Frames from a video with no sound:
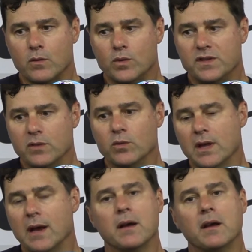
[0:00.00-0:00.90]
we see with
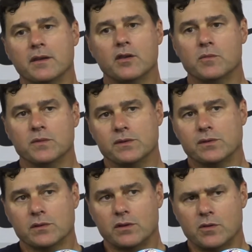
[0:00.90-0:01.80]
a
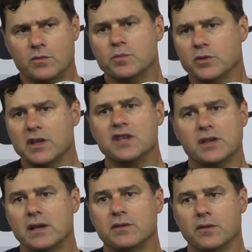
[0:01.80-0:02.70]
enormous, enormous
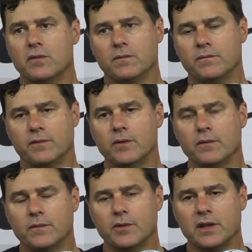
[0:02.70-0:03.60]
potential, you know, for,
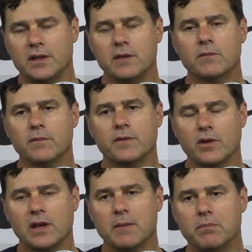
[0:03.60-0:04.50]
for the team, for
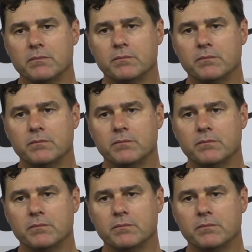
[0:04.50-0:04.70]
the club.